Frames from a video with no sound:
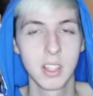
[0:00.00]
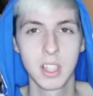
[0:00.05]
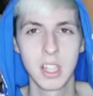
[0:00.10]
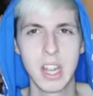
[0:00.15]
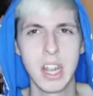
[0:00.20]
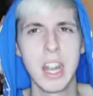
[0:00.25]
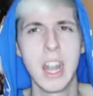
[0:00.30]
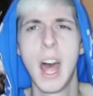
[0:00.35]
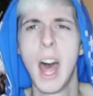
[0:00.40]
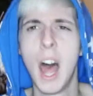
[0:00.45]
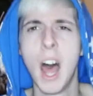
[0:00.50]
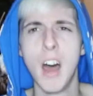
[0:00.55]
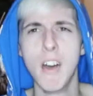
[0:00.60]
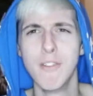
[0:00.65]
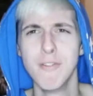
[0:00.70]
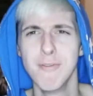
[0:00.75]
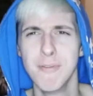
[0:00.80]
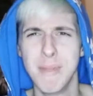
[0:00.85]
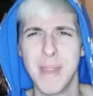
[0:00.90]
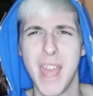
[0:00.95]

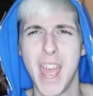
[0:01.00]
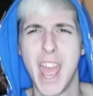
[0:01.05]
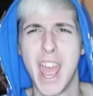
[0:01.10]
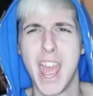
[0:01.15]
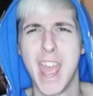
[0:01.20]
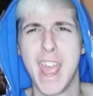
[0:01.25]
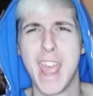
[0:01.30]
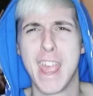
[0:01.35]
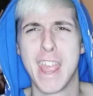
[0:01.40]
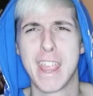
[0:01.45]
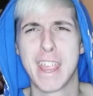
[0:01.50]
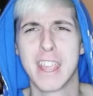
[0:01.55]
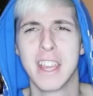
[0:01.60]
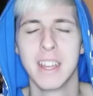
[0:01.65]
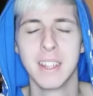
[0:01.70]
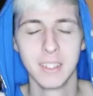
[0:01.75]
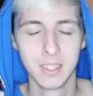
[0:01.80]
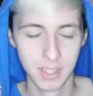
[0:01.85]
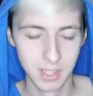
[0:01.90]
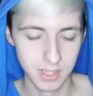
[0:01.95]
love me.
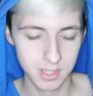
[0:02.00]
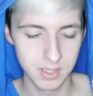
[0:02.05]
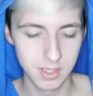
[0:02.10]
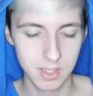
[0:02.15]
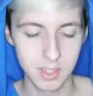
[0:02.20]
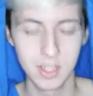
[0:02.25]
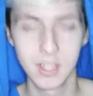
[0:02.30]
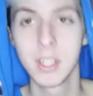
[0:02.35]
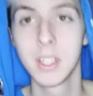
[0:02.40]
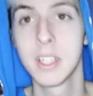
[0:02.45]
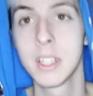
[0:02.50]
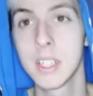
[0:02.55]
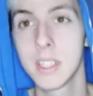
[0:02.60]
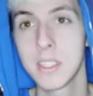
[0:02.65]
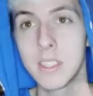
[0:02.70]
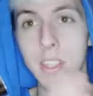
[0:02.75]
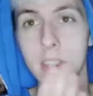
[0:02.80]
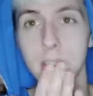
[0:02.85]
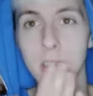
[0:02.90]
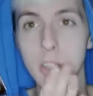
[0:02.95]

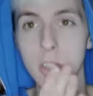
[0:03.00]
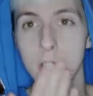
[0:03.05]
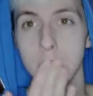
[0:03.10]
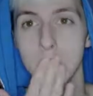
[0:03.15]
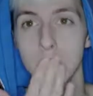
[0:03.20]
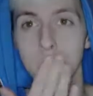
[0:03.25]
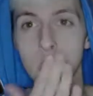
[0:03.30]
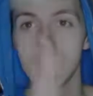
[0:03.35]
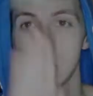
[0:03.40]
See you soon.